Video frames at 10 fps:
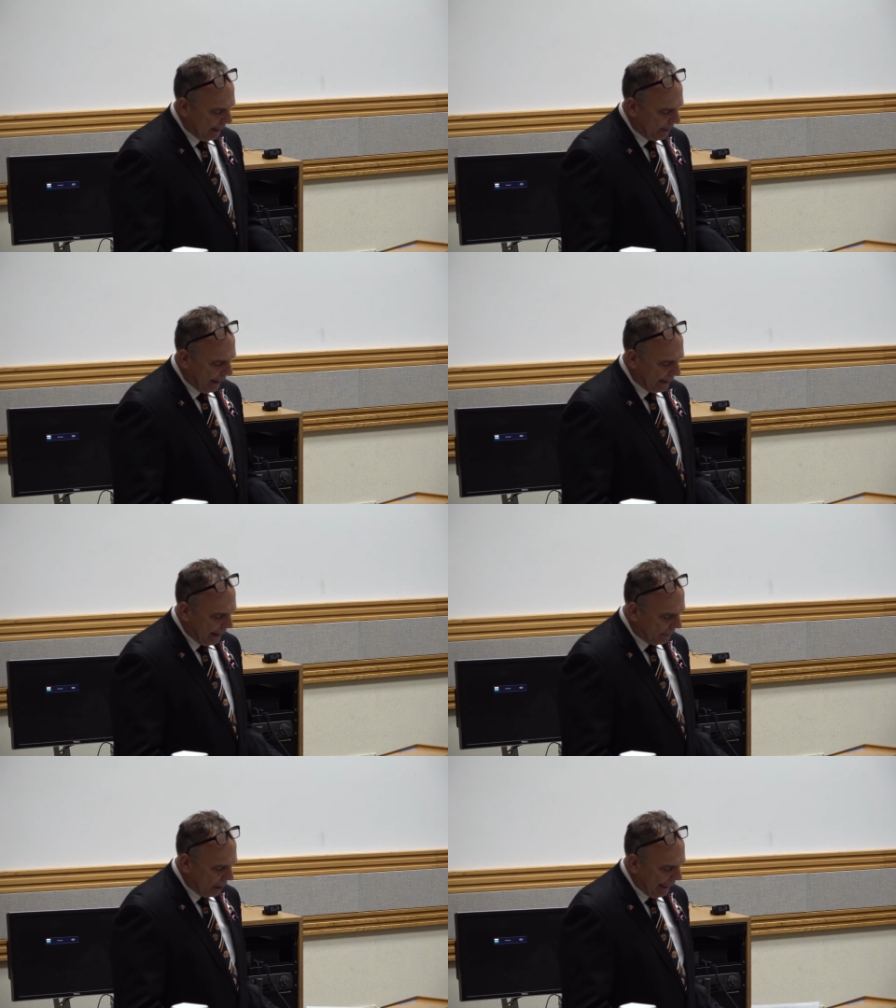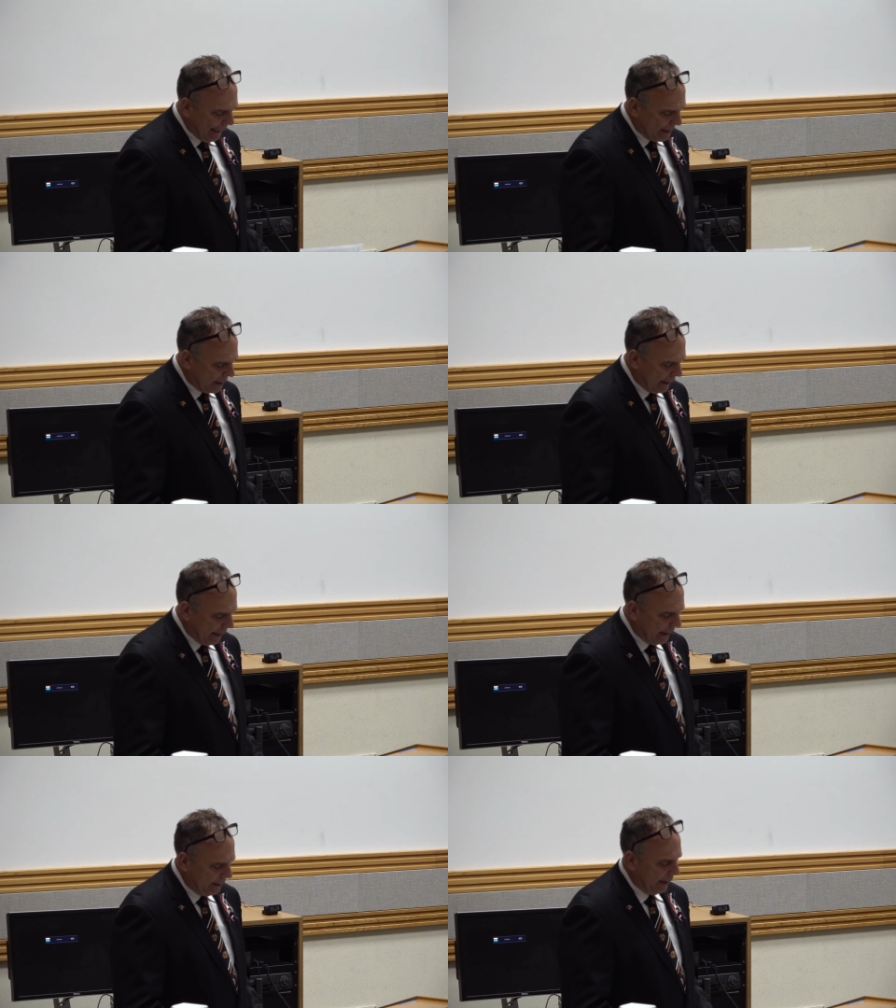They never ask
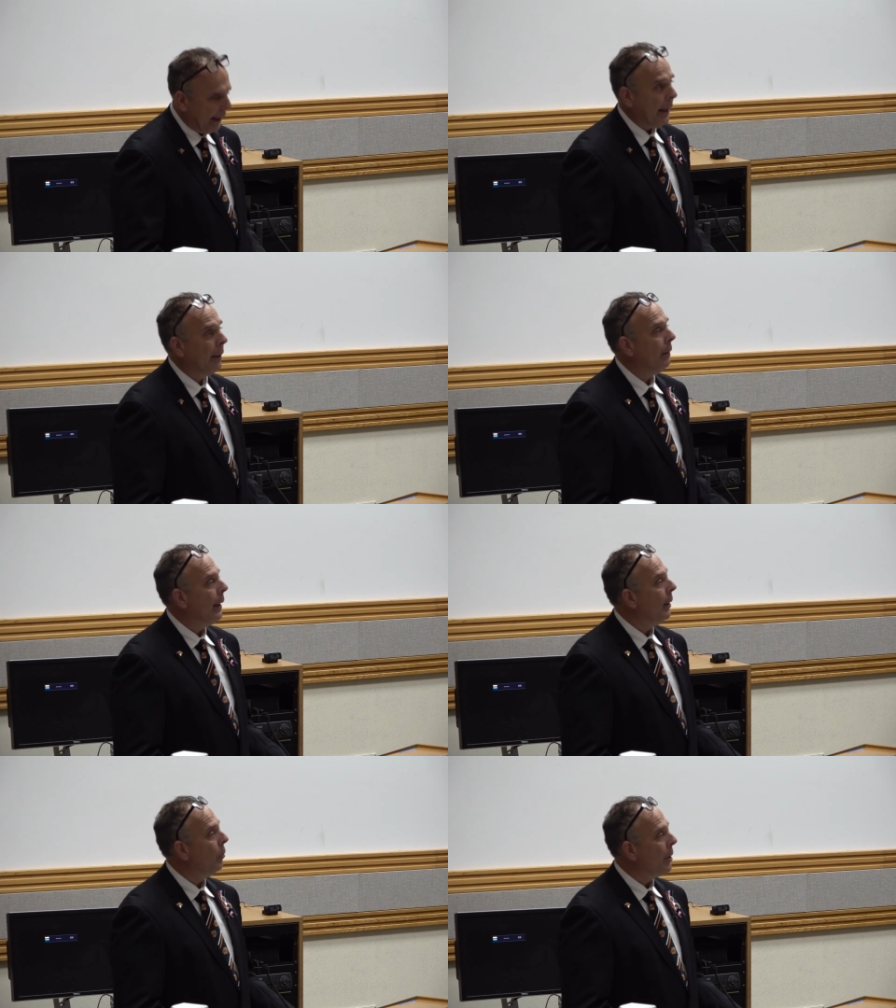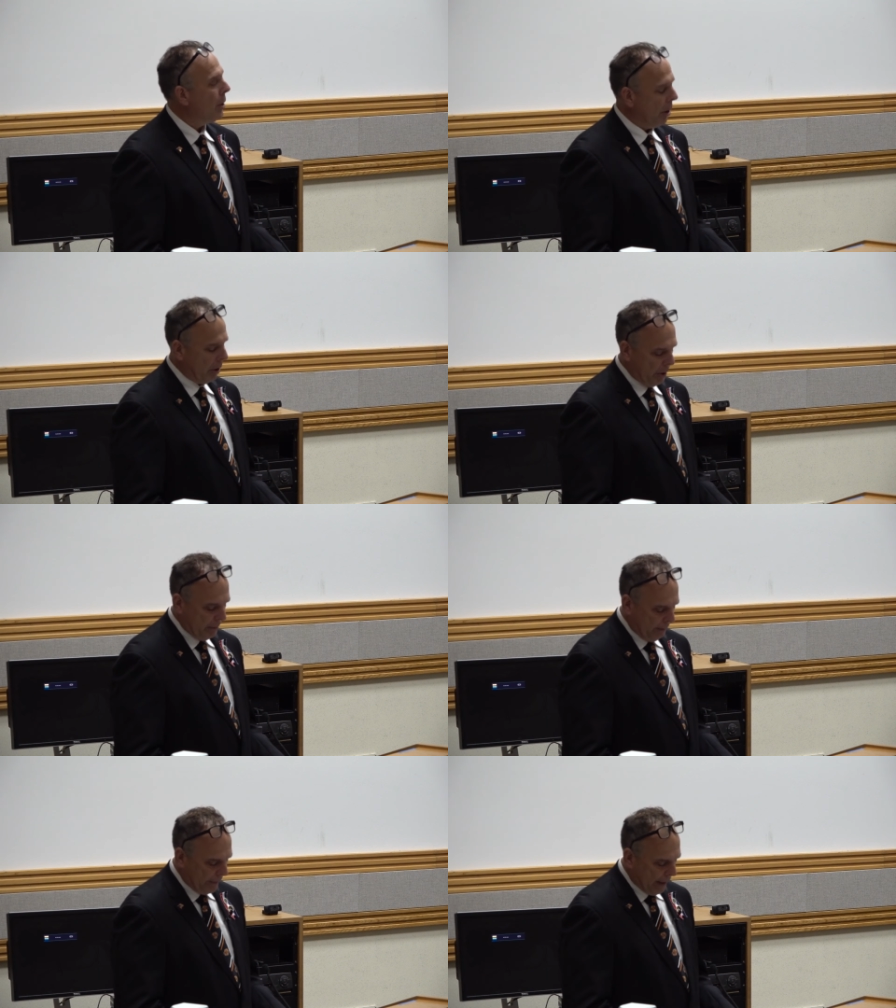anything in
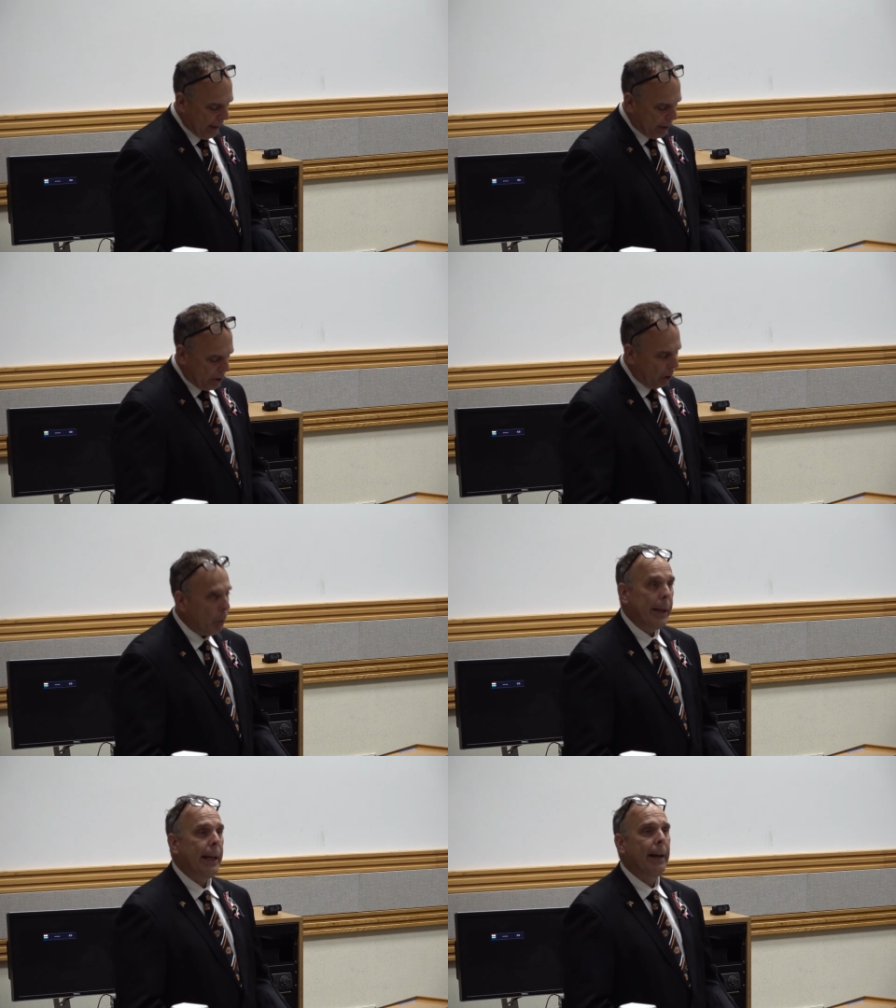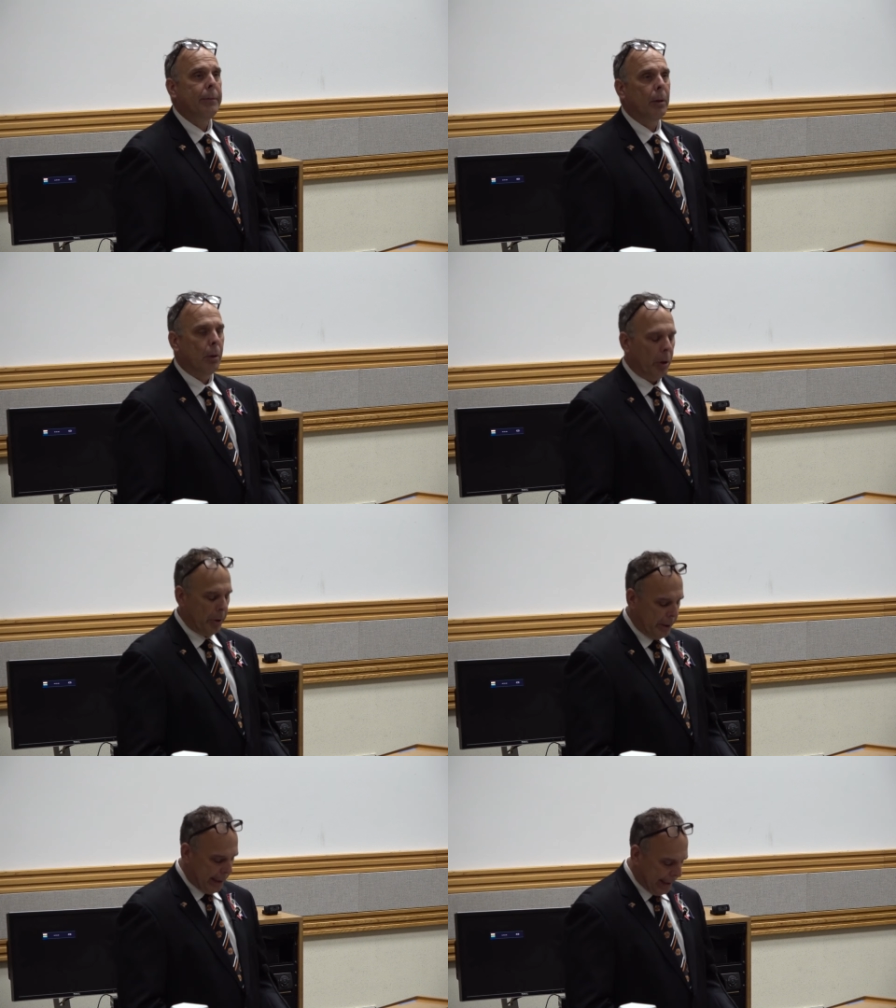return, so we have to
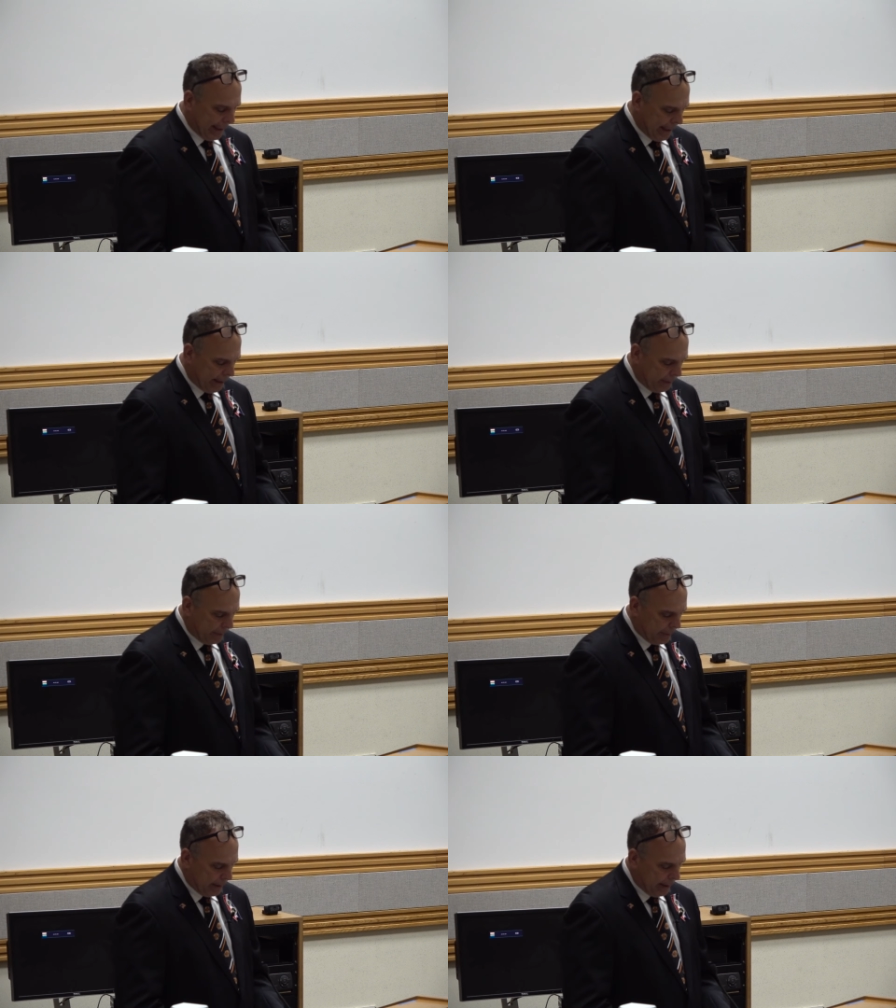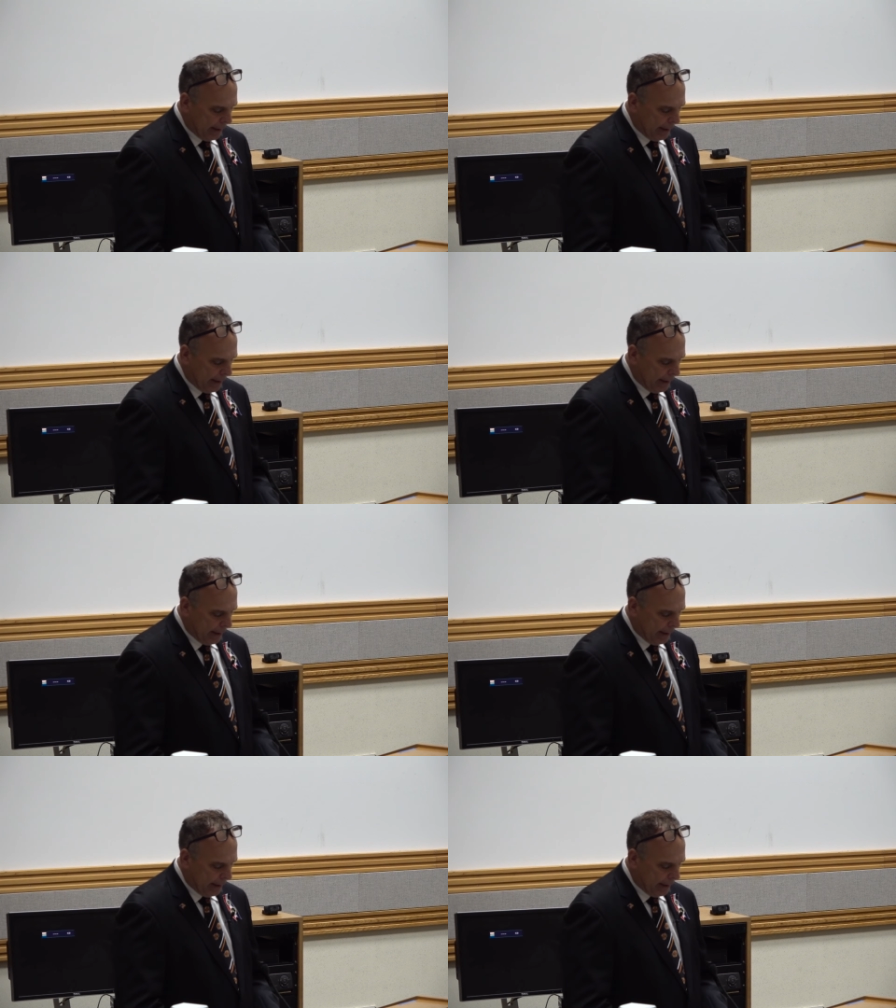learn to give.